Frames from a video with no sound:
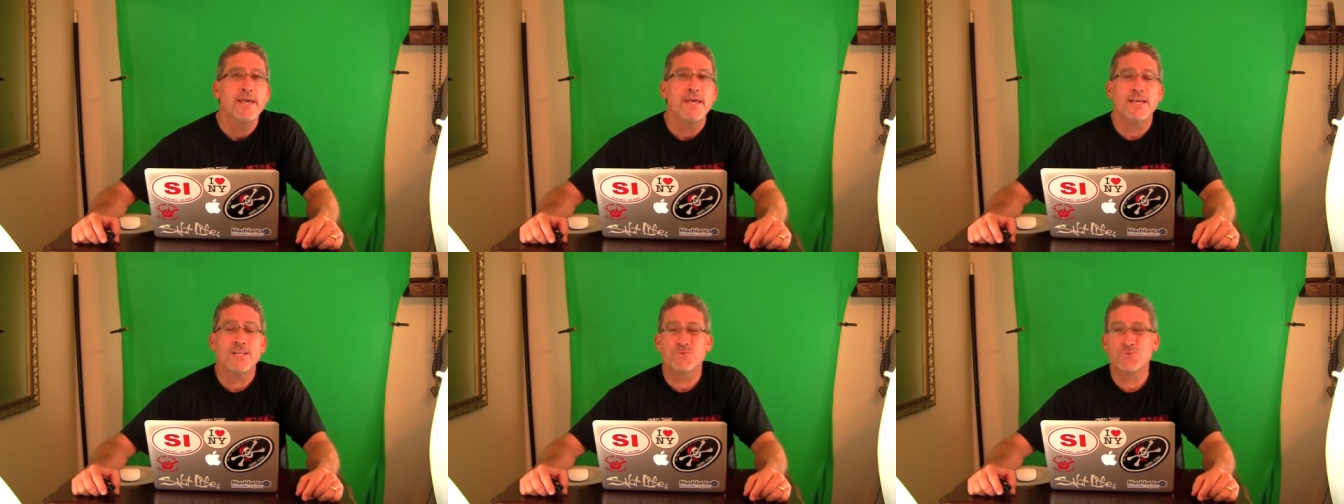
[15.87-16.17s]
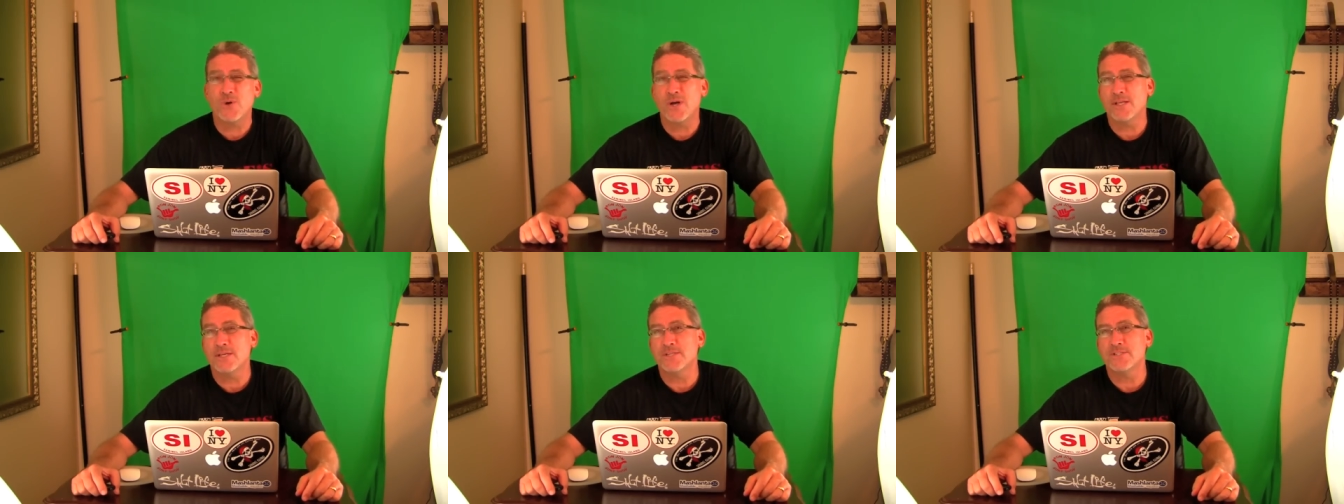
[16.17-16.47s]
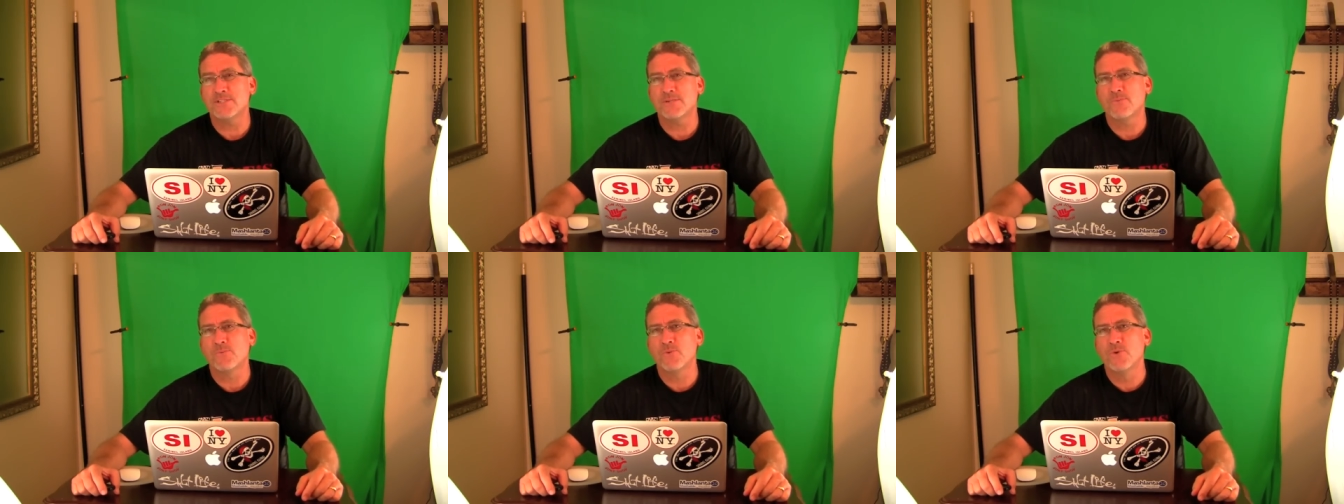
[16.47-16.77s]
as well
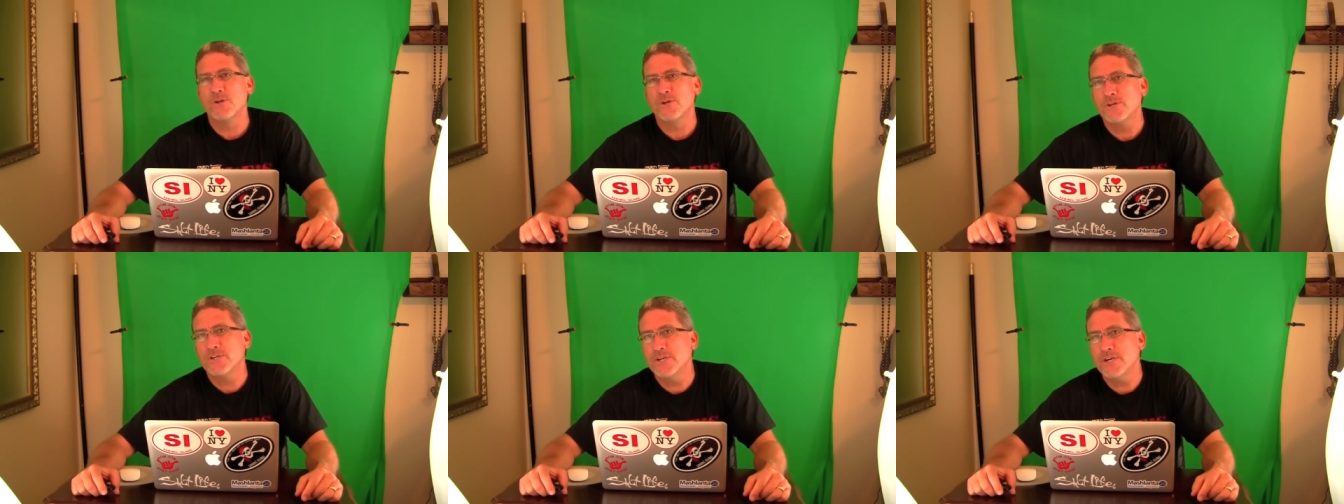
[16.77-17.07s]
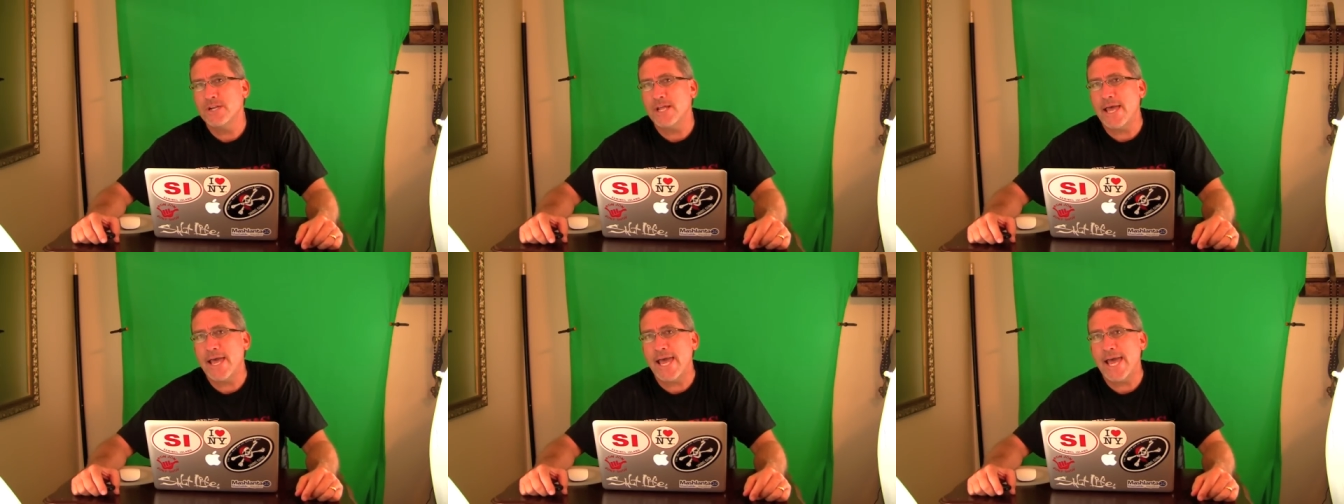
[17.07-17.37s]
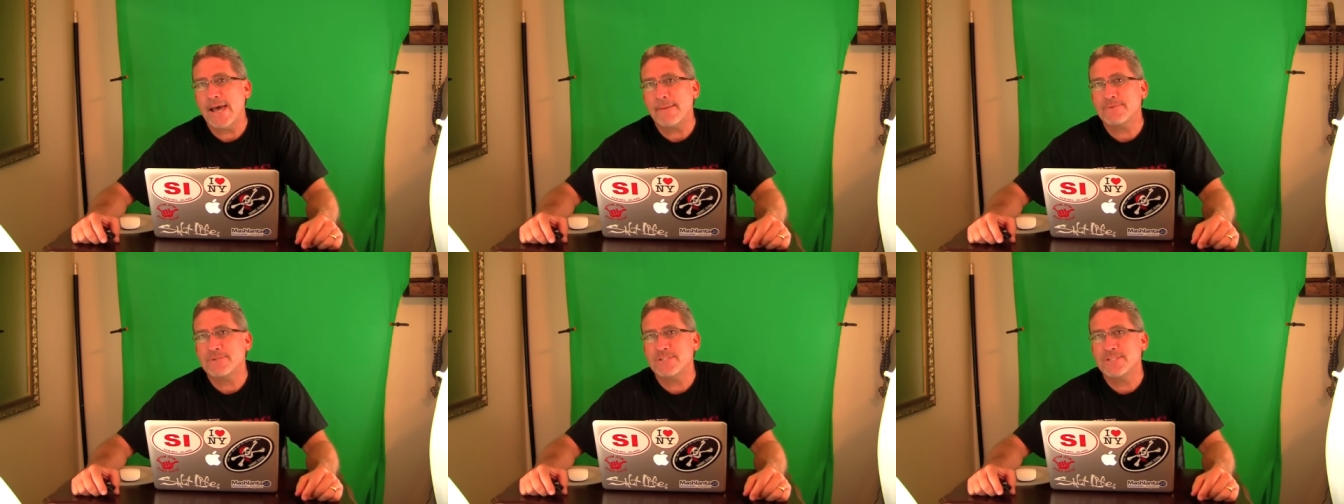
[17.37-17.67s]
as some real good
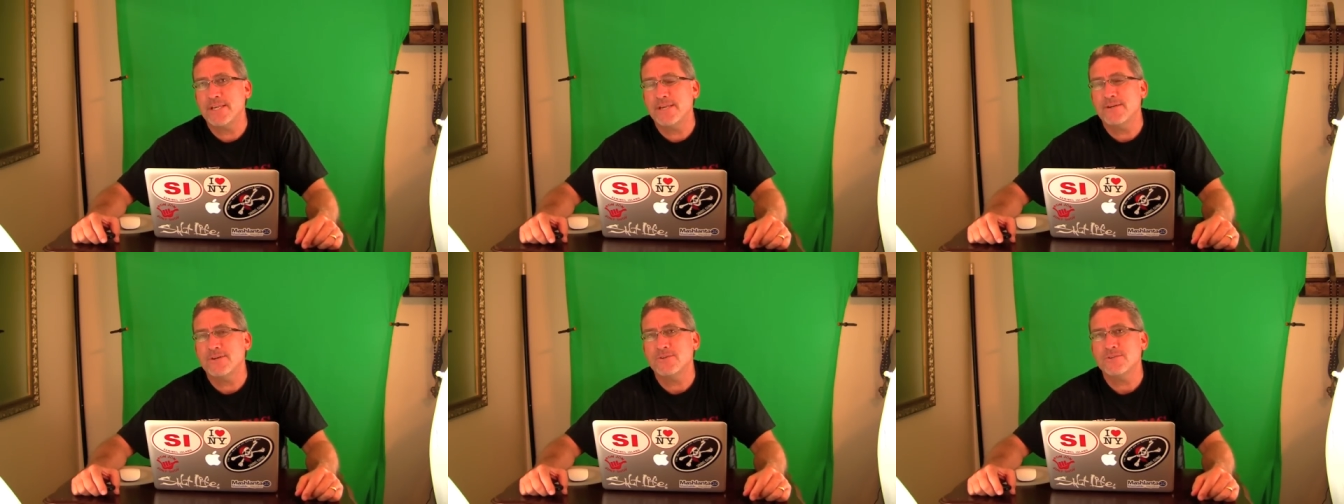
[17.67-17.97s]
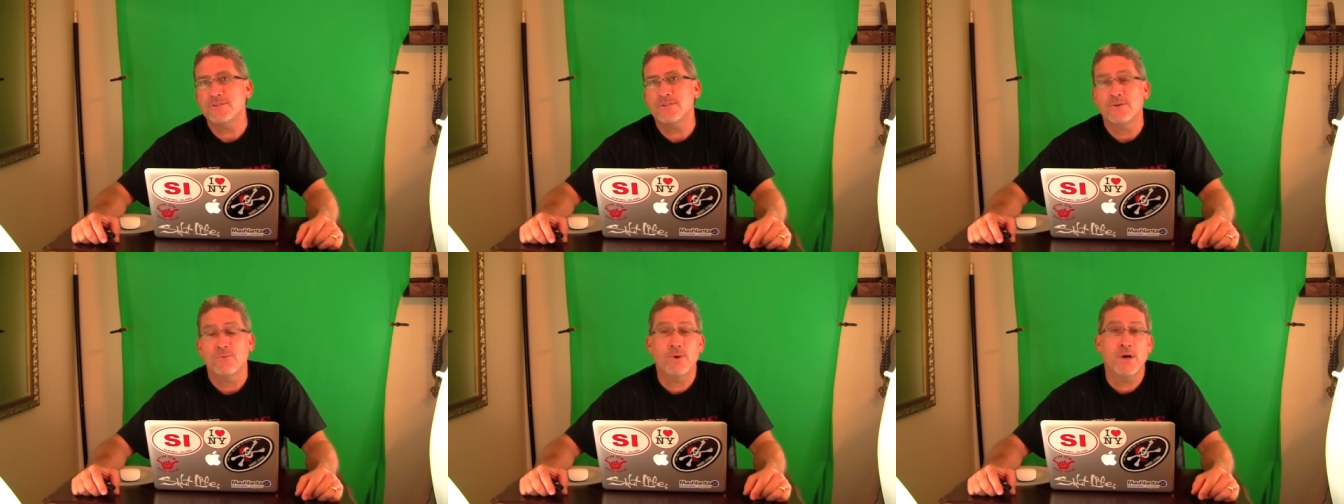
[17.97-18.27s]
app sales.